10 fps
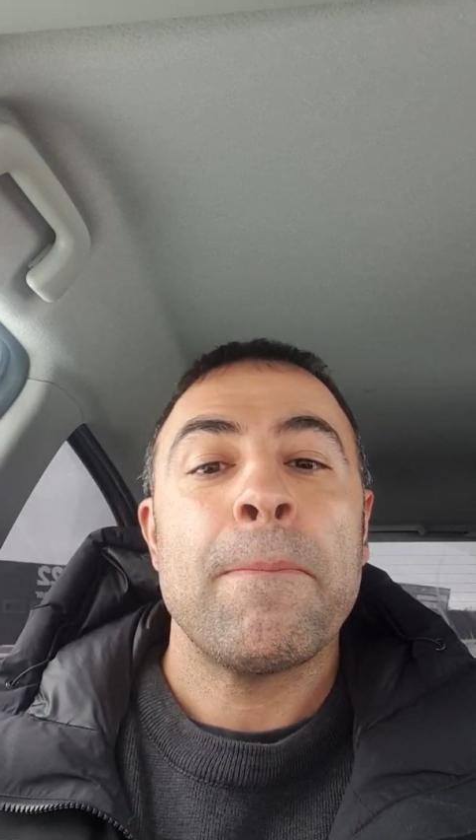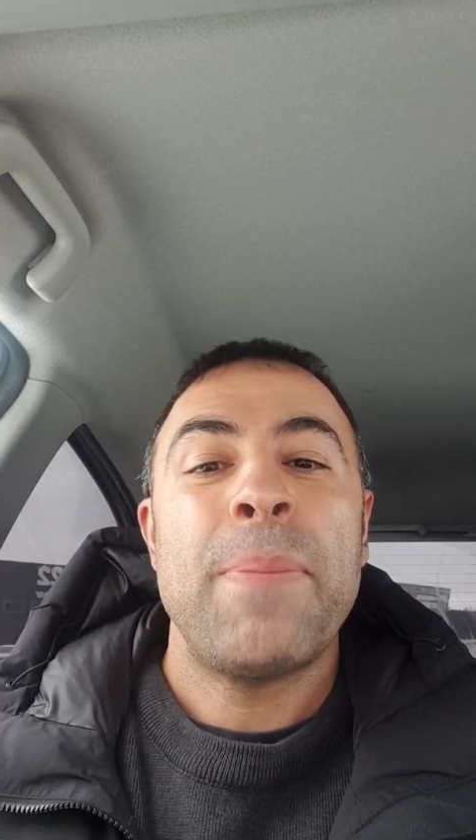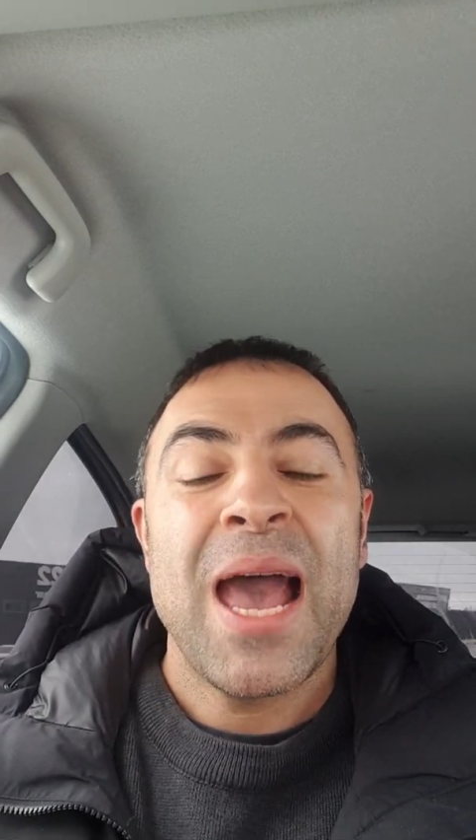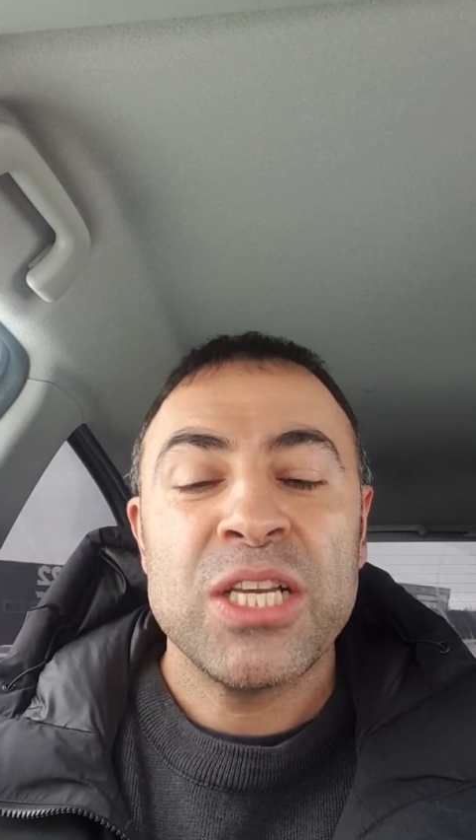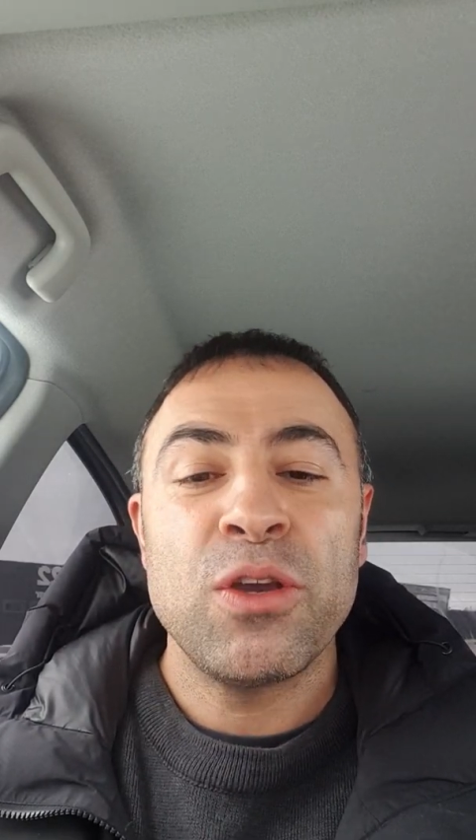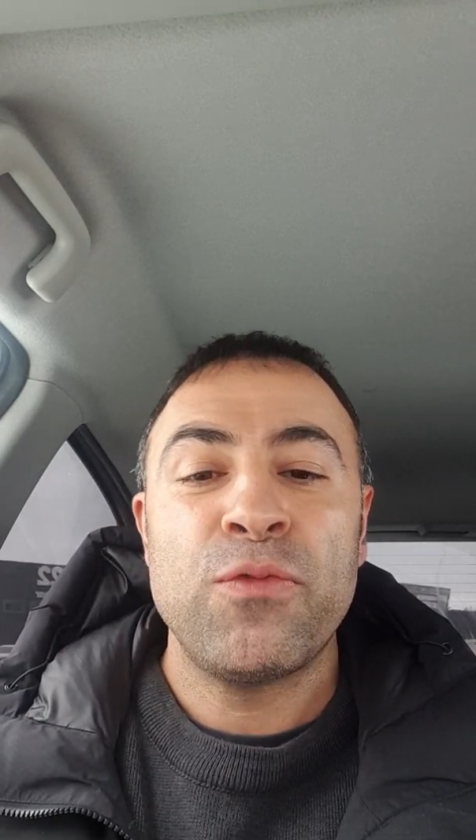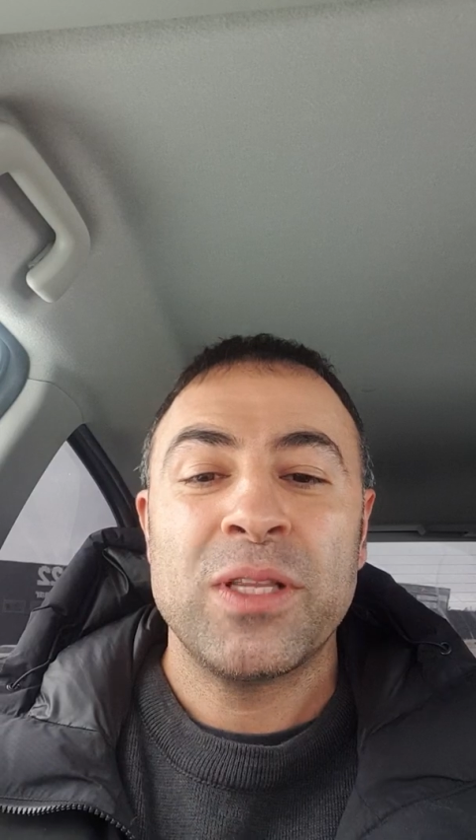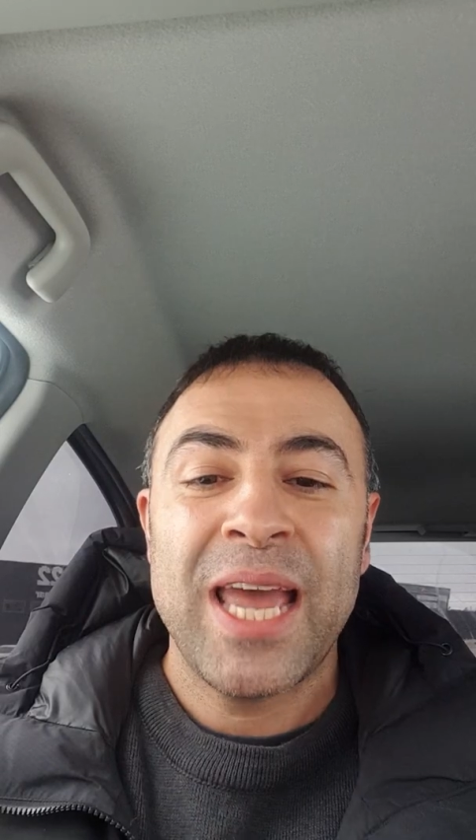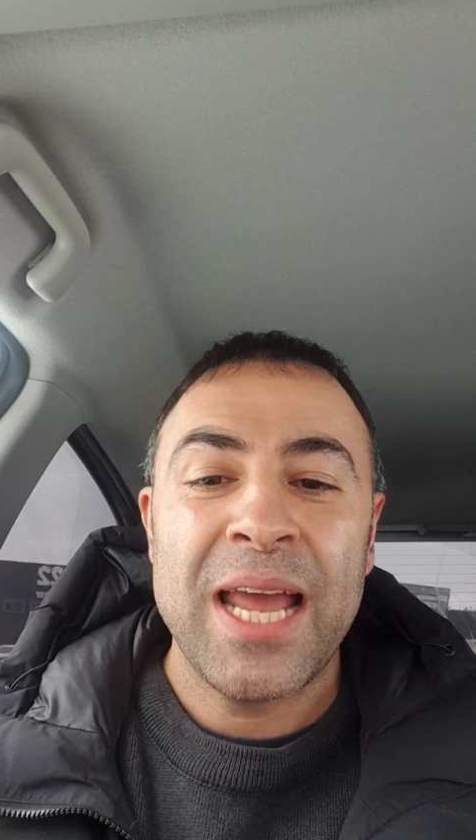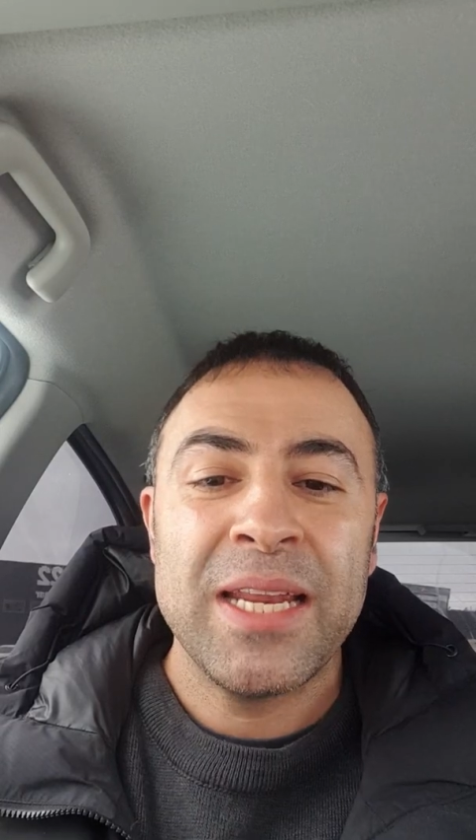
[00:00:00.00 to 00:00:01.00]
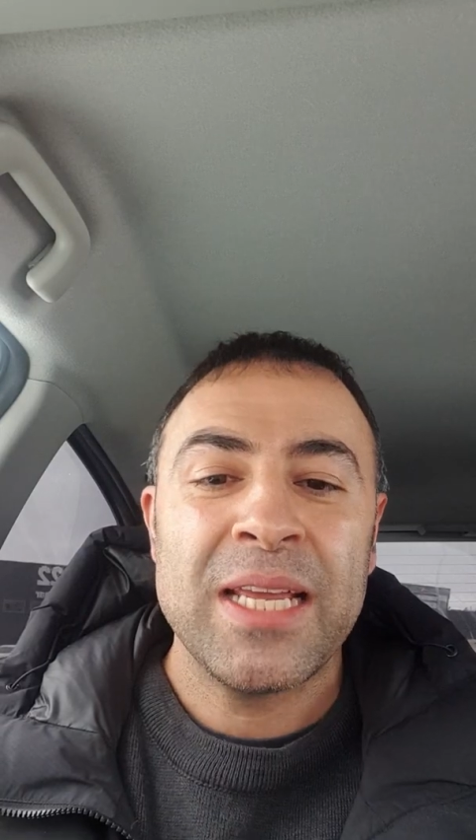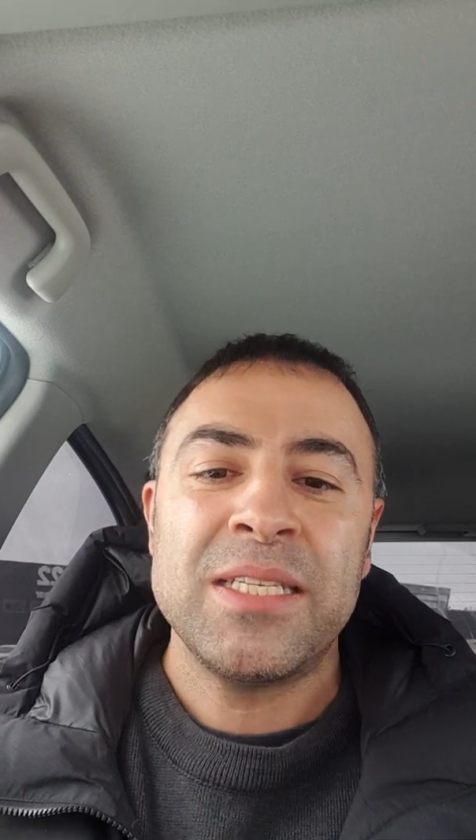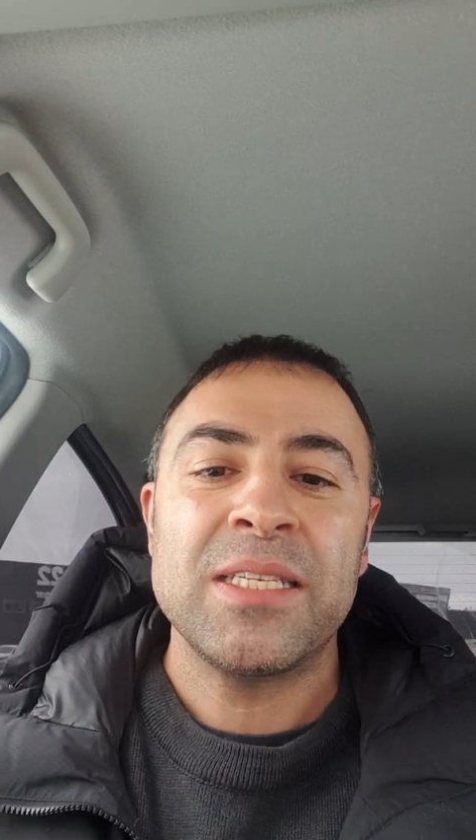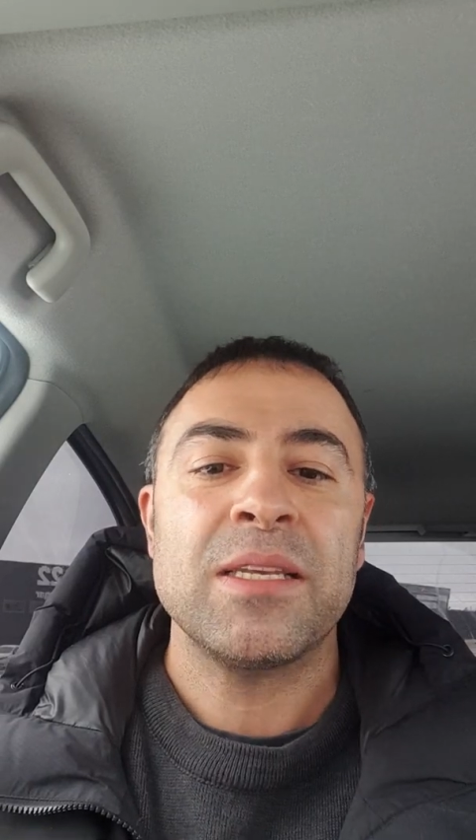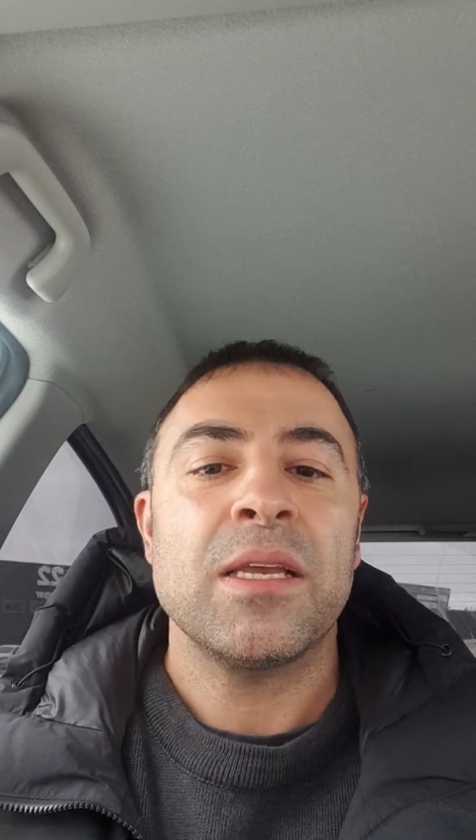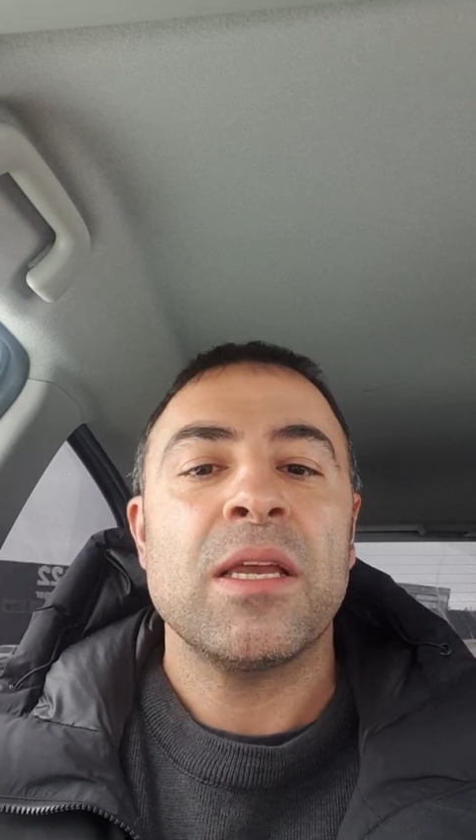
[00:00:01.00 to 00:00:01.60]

passion for tennis.